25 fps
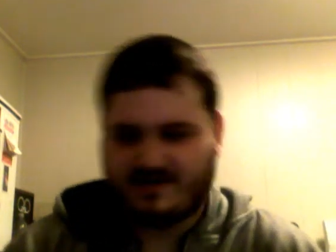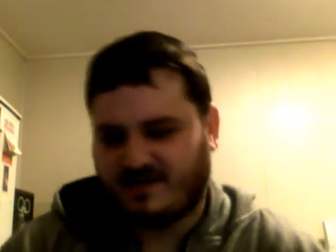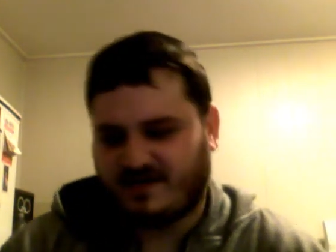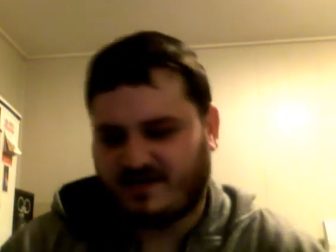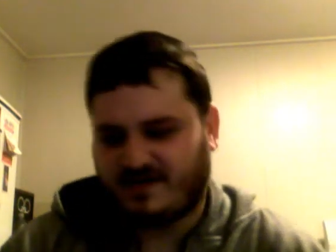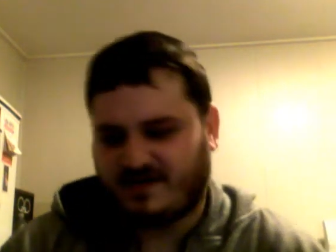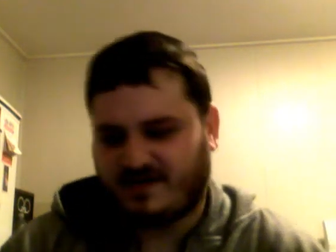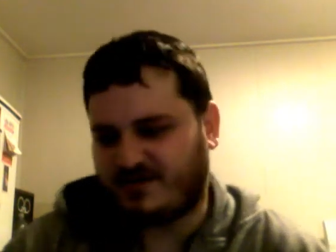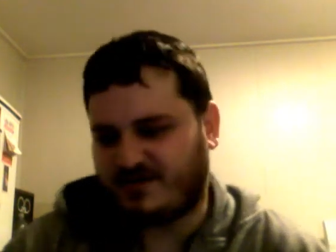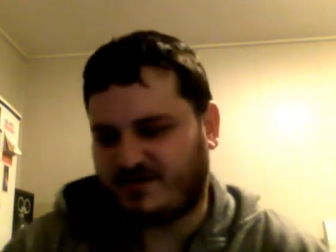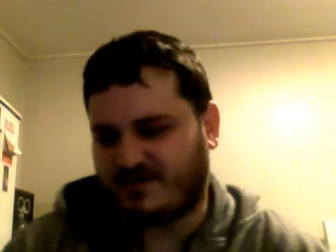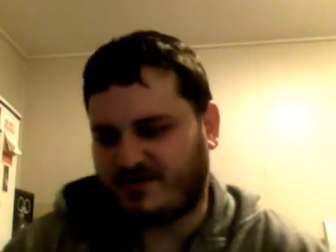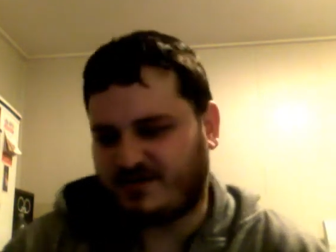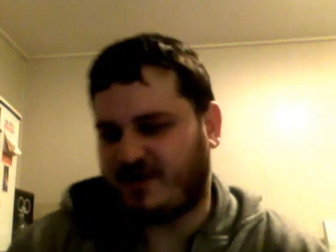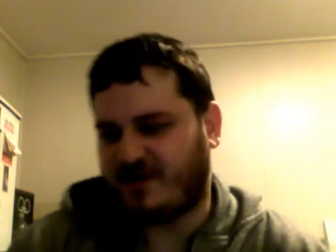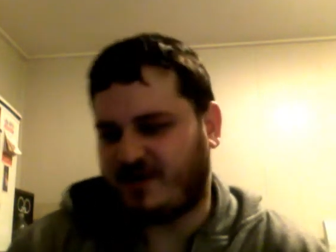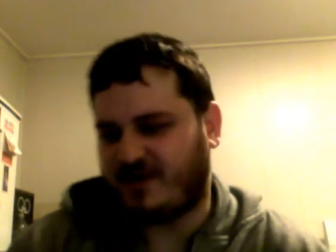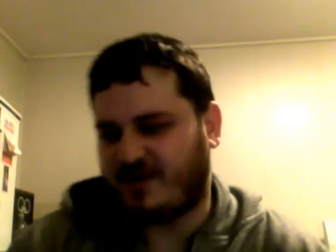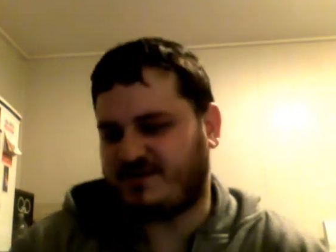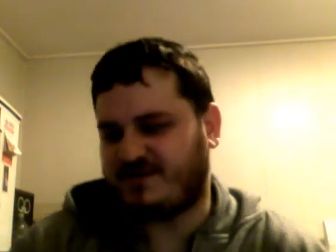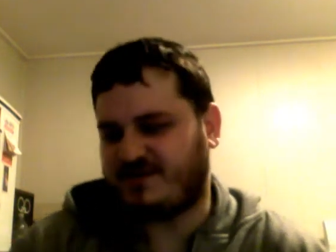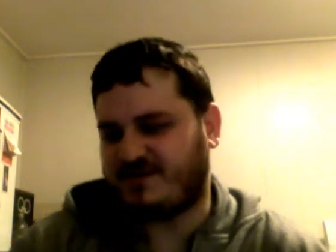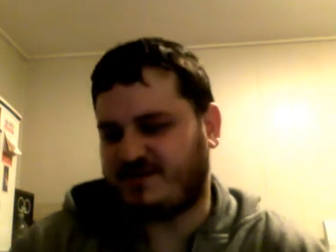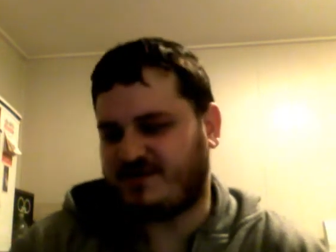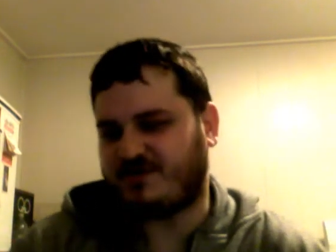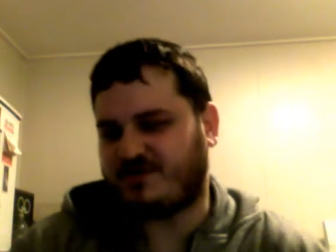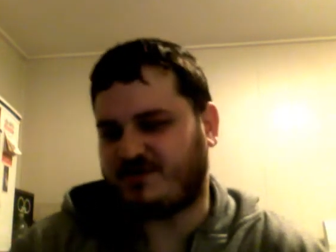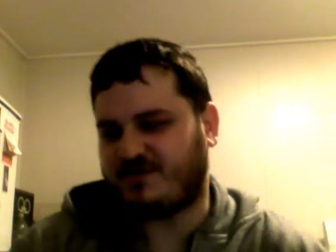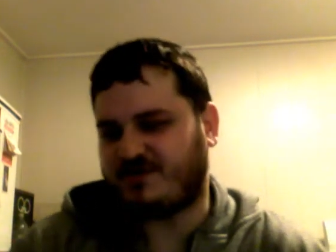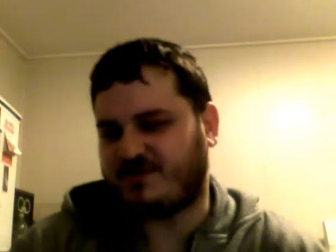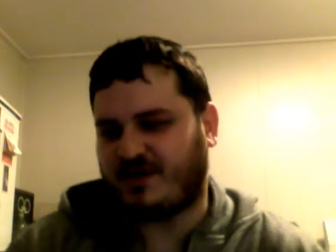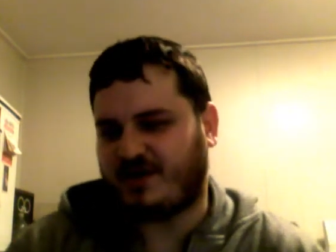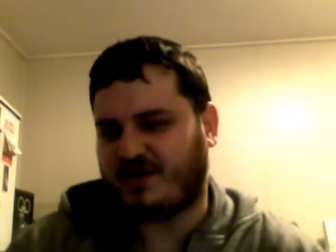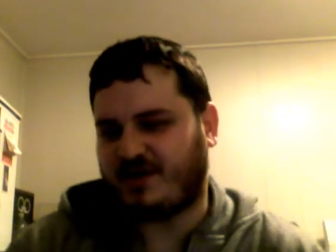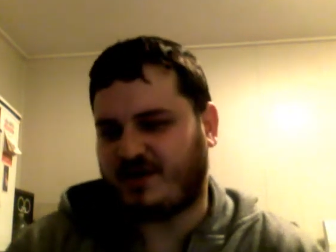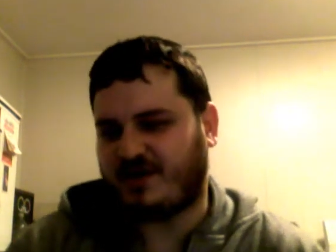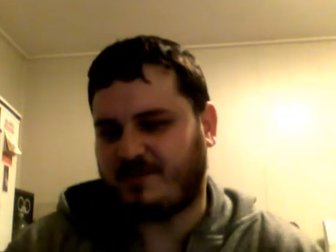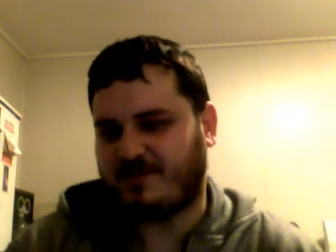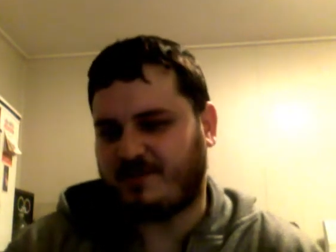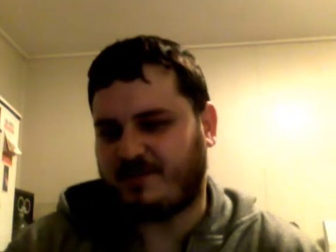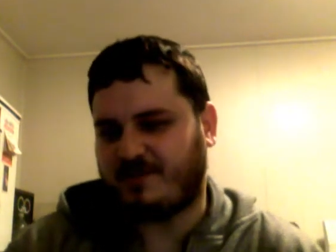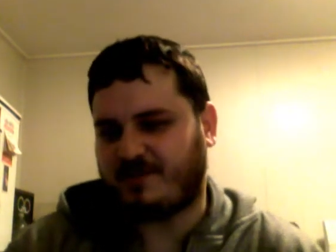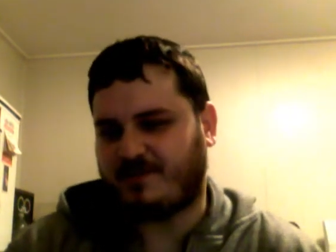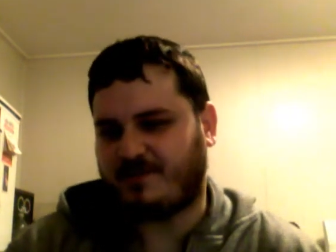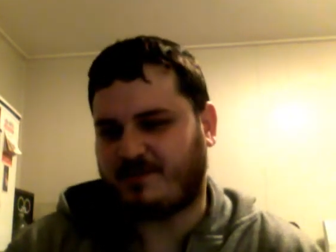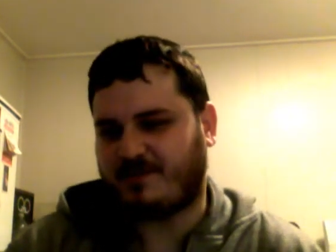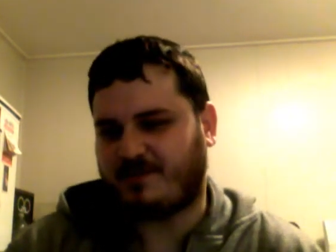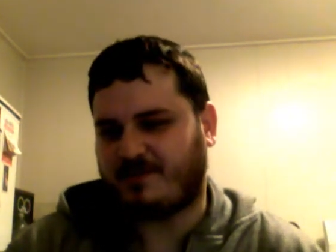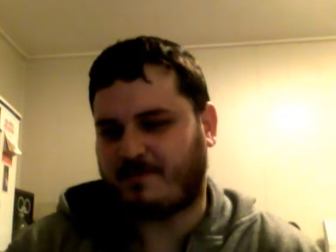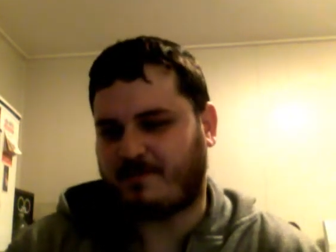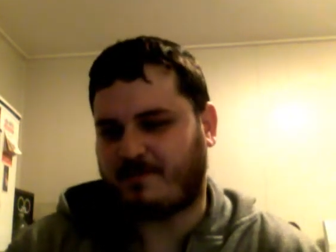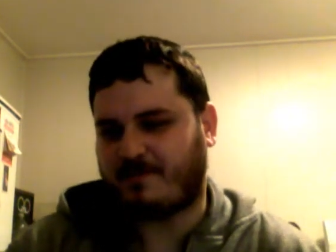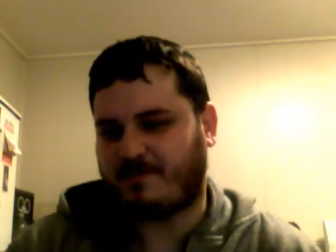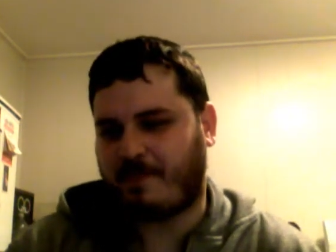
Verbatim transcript: This is why, this is what's going on, people.